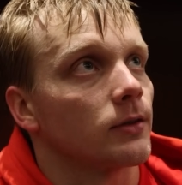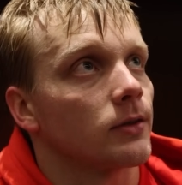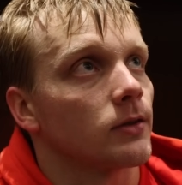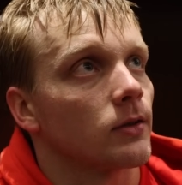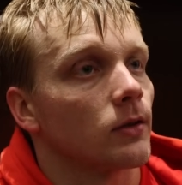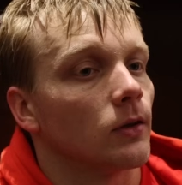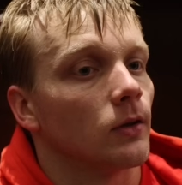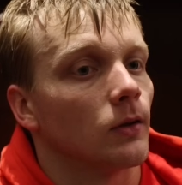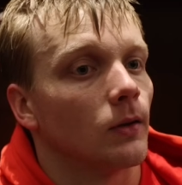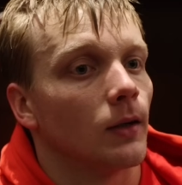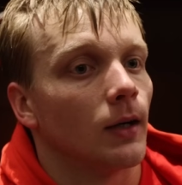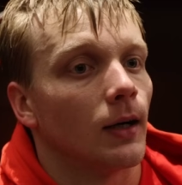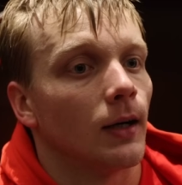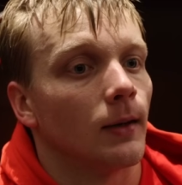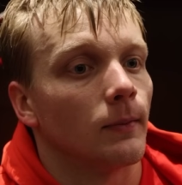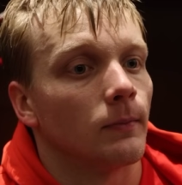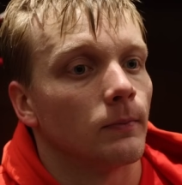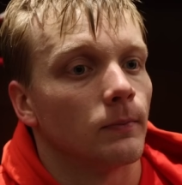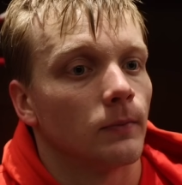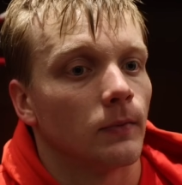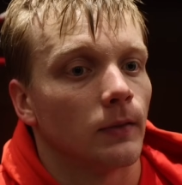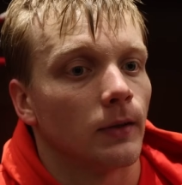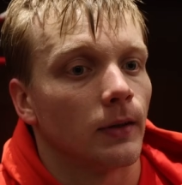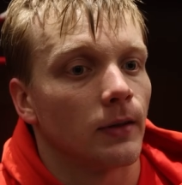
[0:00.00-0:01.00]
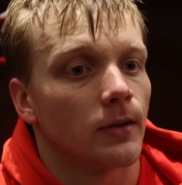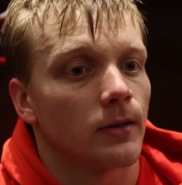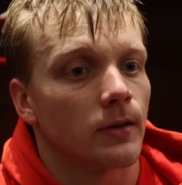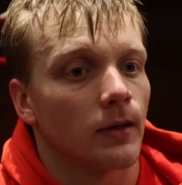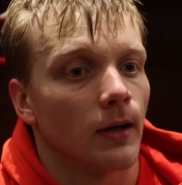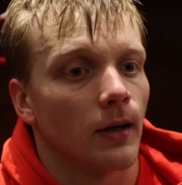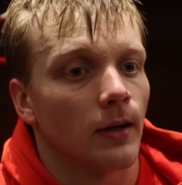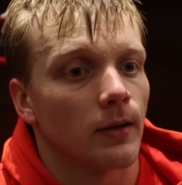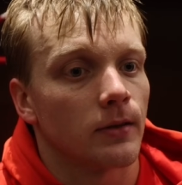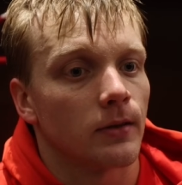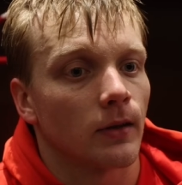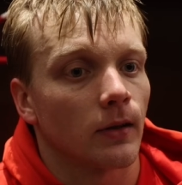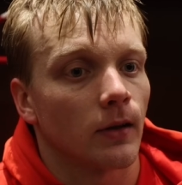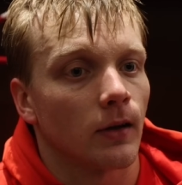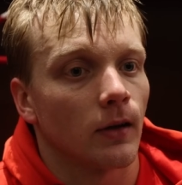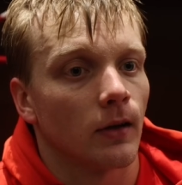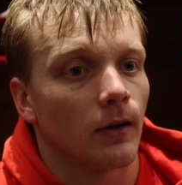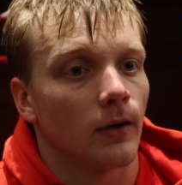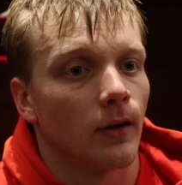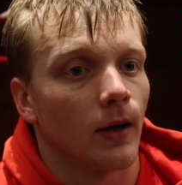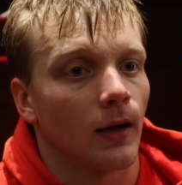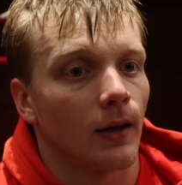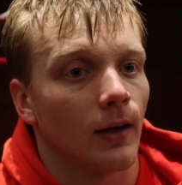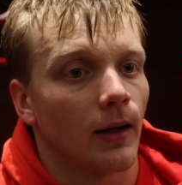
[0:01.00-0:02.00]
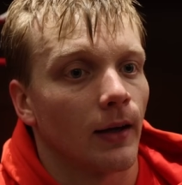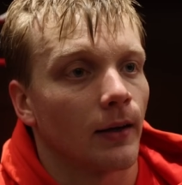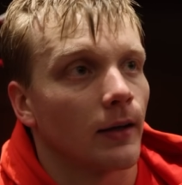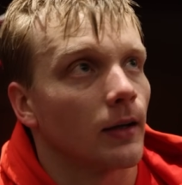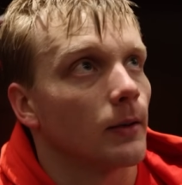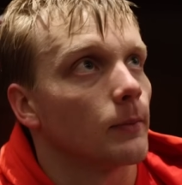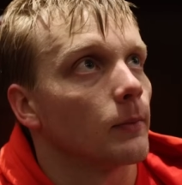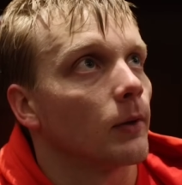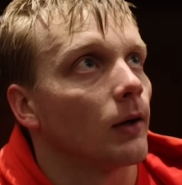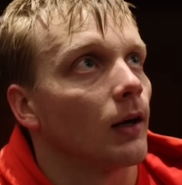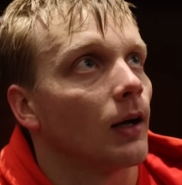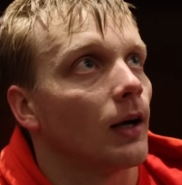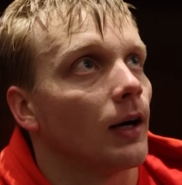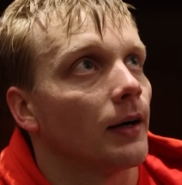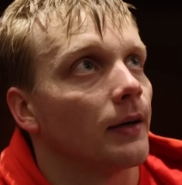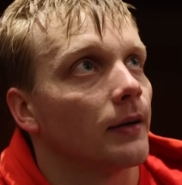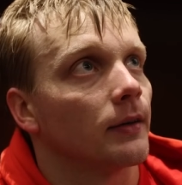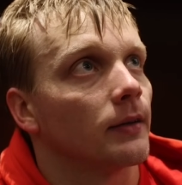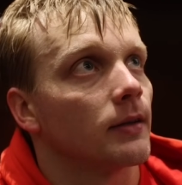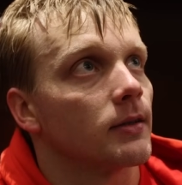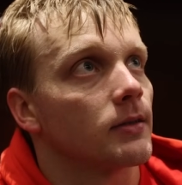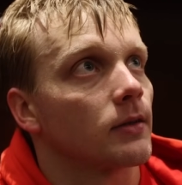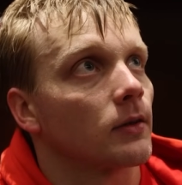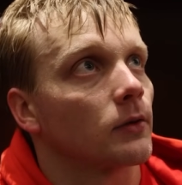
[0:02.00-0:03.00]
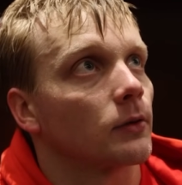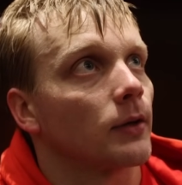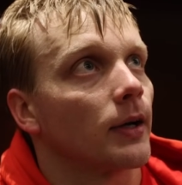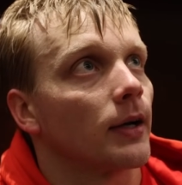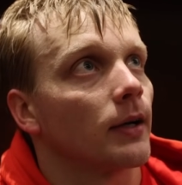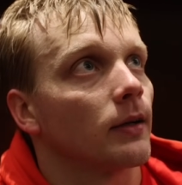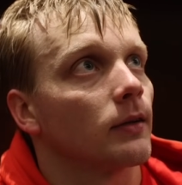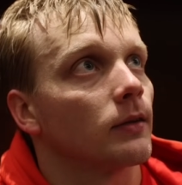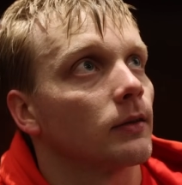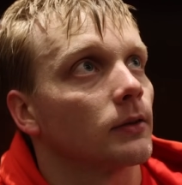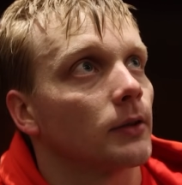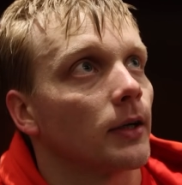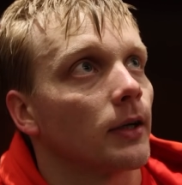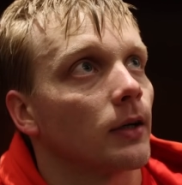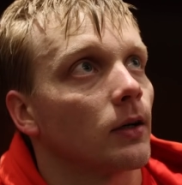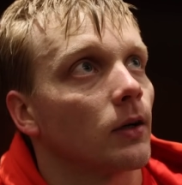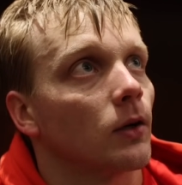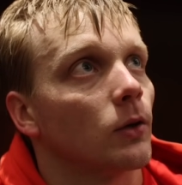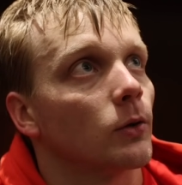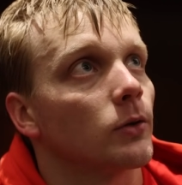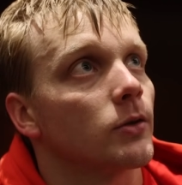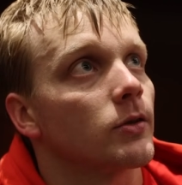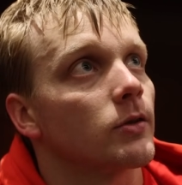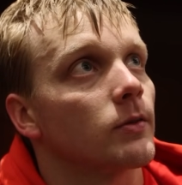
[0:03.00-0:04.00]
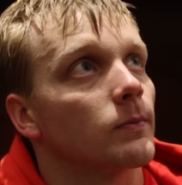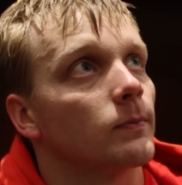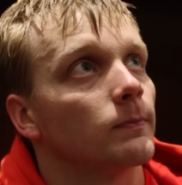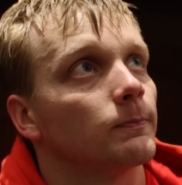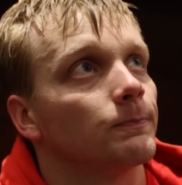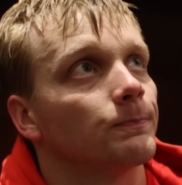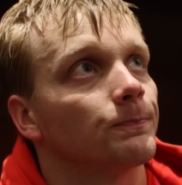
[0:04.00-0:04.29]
So it's a good, I like him a lot, and he's a great coach.